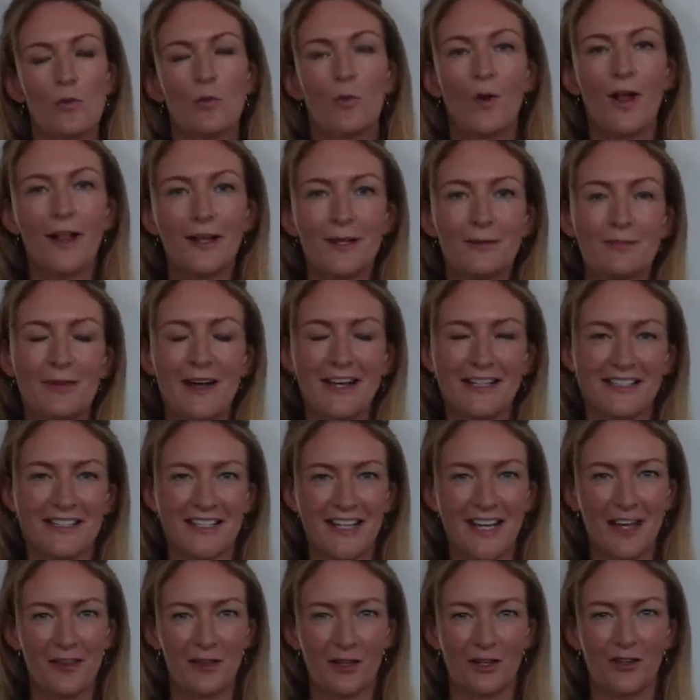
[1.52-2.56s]
Welcome back
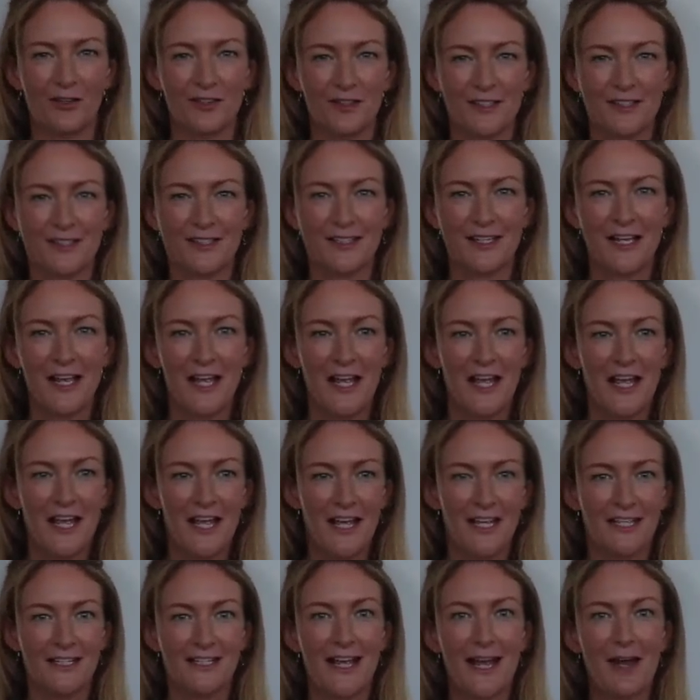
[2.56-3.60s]
to Get the Gloss.
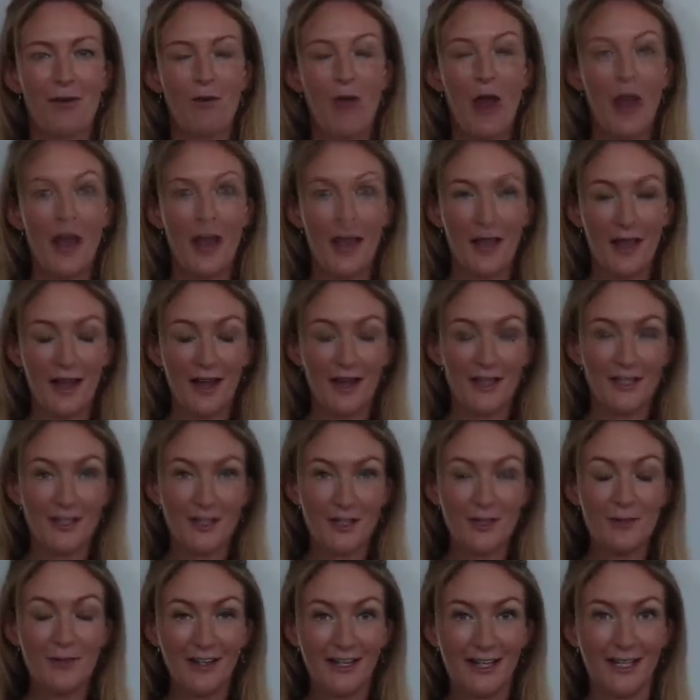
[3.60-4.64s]
Now, I
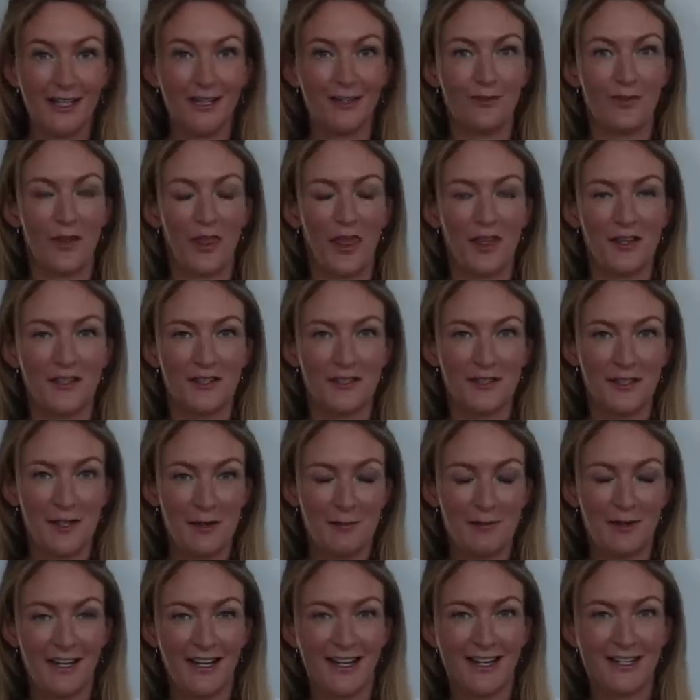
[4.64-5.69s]
do believe that
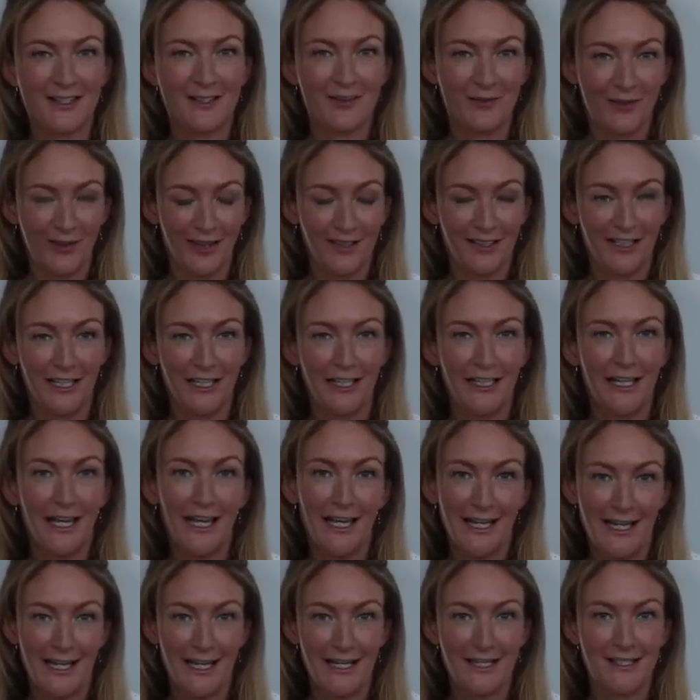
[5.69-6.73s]
summer is finally
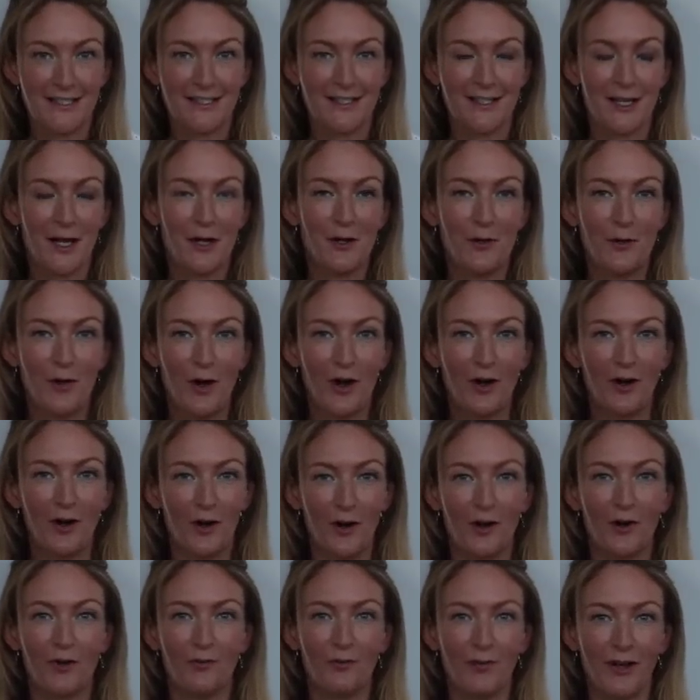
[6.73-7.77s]
here, so
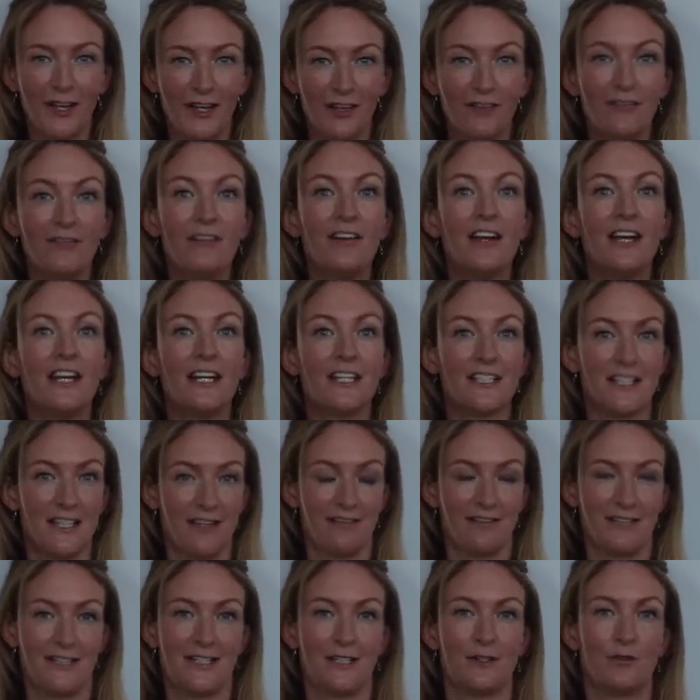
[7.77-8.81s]
we can really
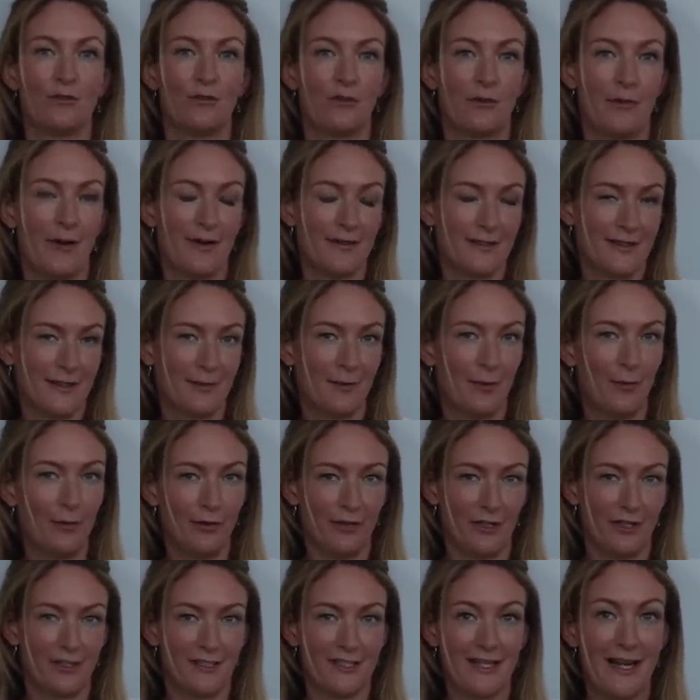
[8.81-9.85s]
seriously talk about summer
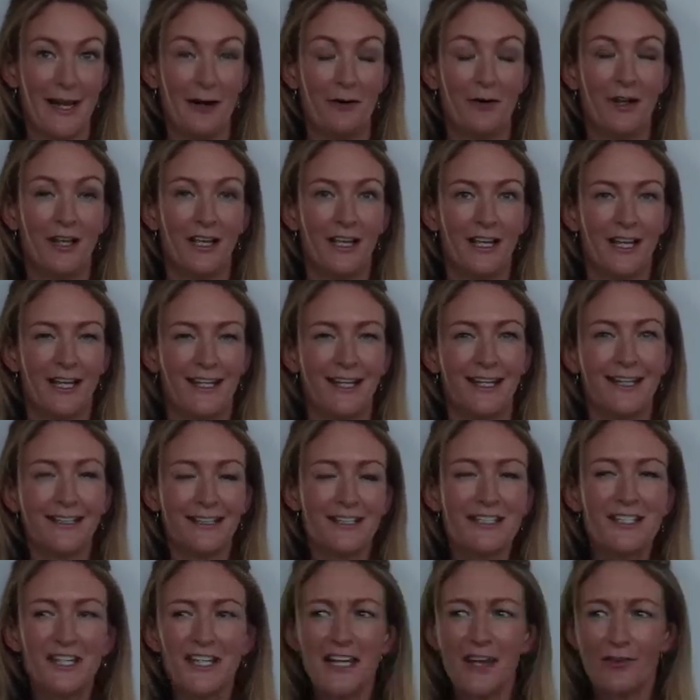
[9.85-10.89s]
products now. In
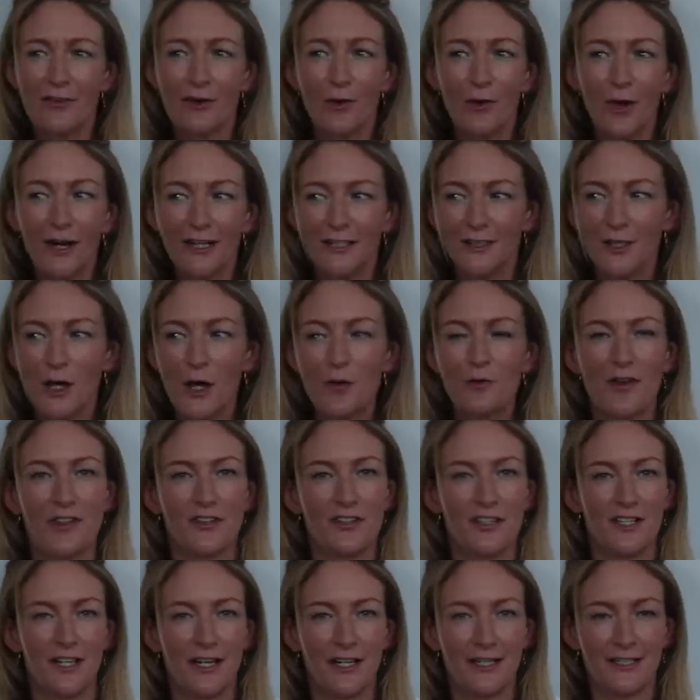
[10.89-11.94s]
England, you never quite know
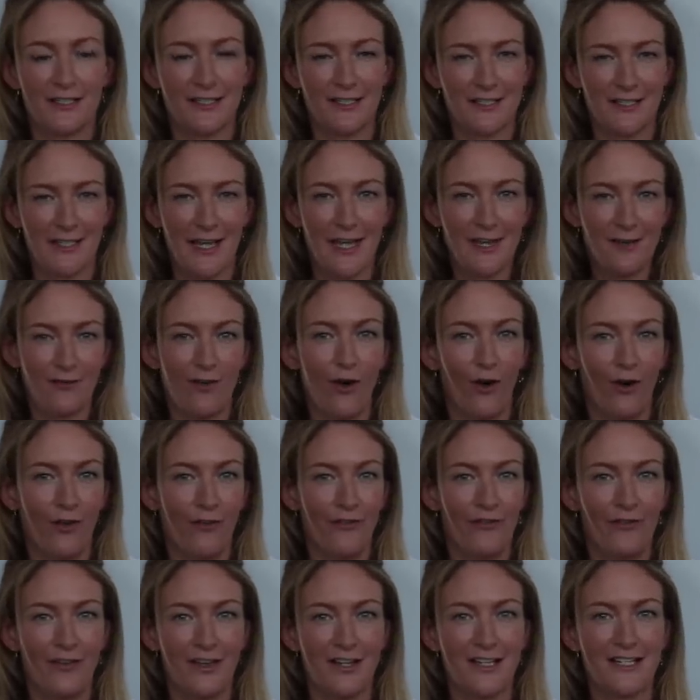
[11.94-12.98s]
whether to like stave
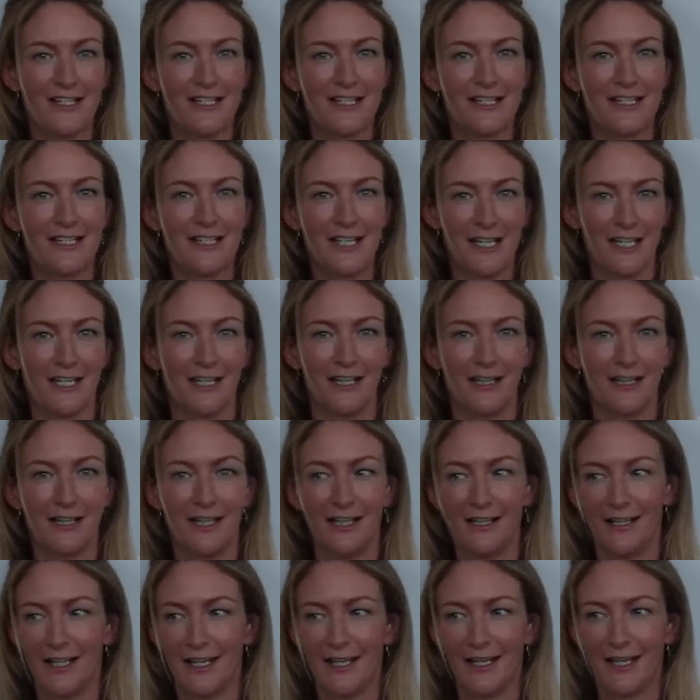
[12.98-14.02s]
off
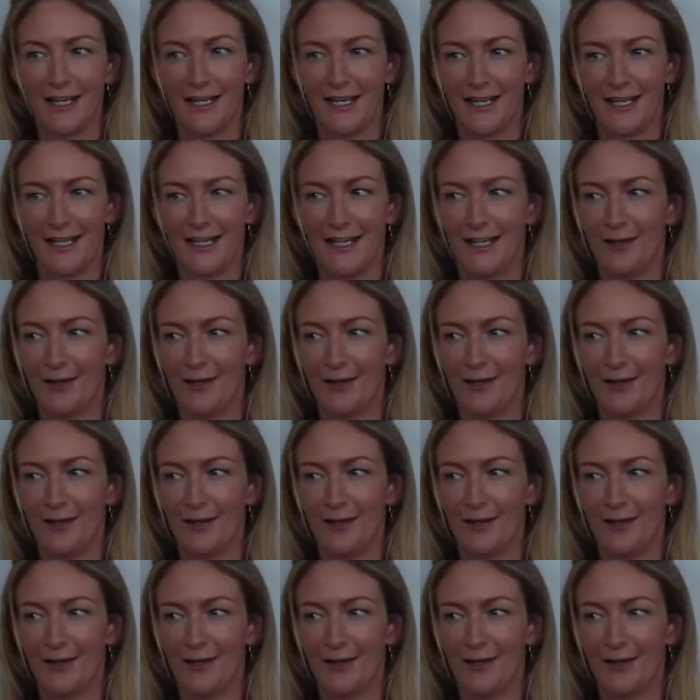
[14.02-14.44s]
until like